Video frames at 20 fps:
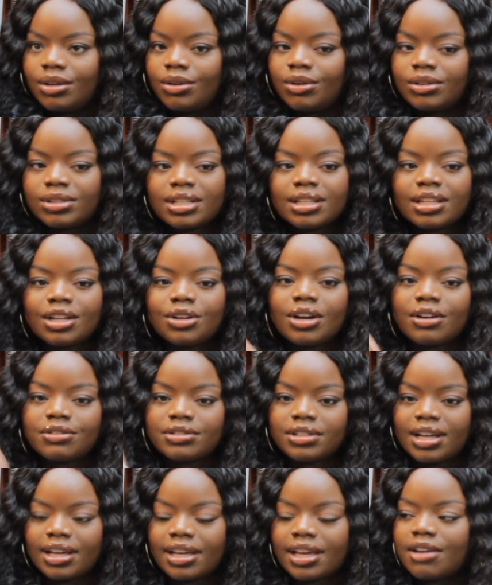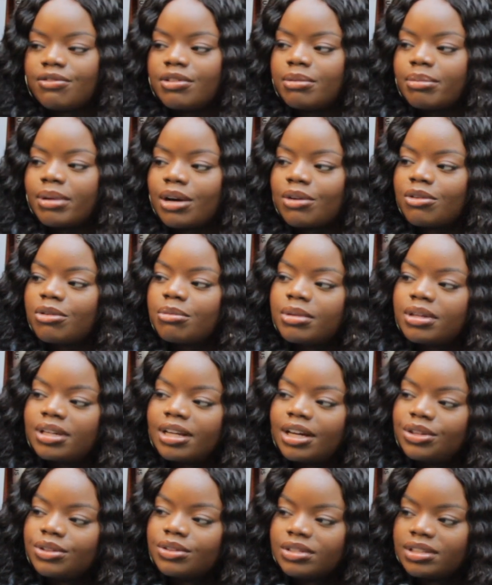Not saying that you have to like every black woman
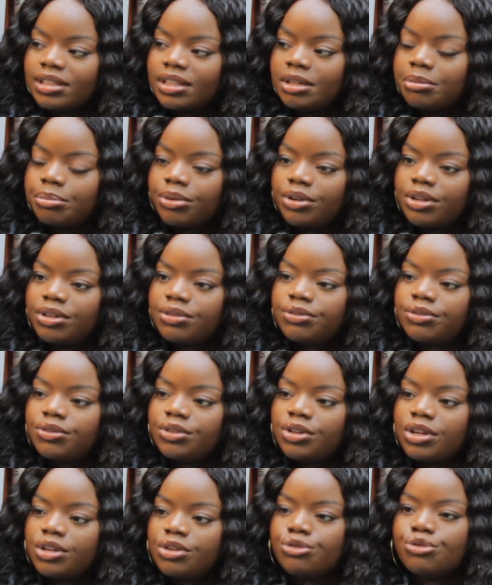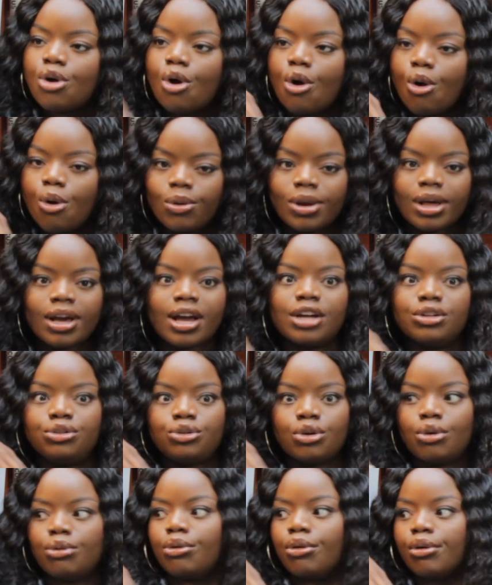that you see, but if no, like I
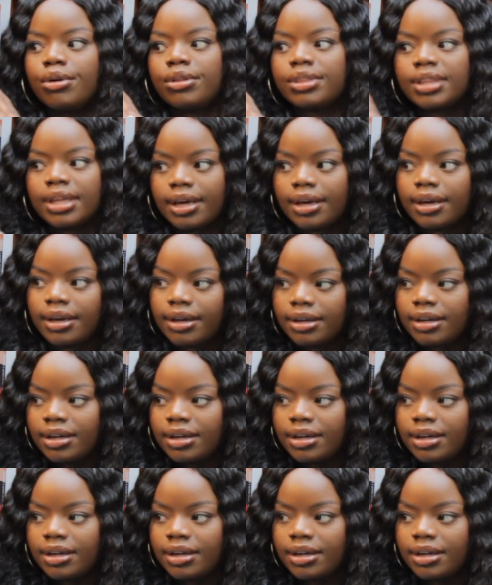don't go there.